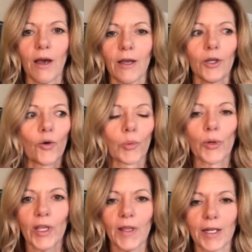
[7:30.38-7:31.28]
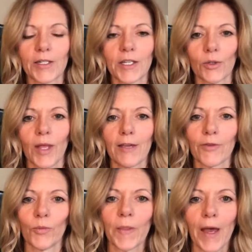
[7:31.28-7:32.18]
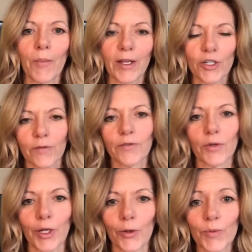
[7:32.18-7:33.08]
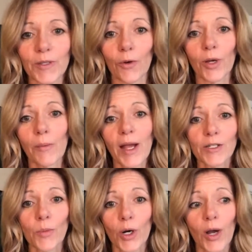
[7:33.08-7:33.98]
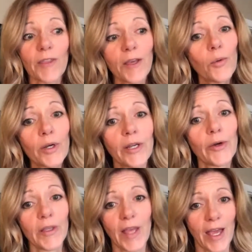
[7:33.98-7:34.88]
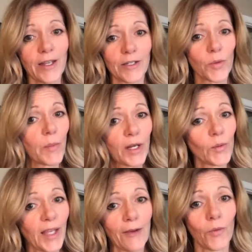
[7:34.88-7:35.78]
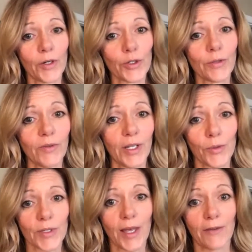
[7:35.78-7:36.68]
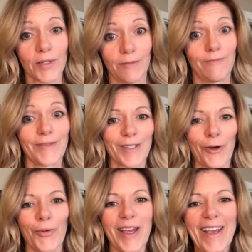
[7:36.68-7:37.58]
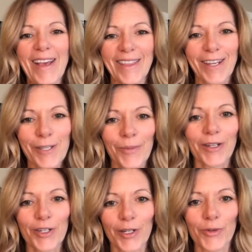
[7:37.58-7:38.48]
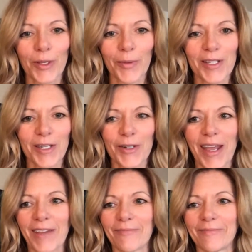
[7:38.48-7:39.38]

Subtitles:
incorporate that into your life and what that might shift for you. So come back tomorrow. I think we're nearing the end. We might only have 1 or 2 videos left. So thanks so much. Enjoy the rest of your day.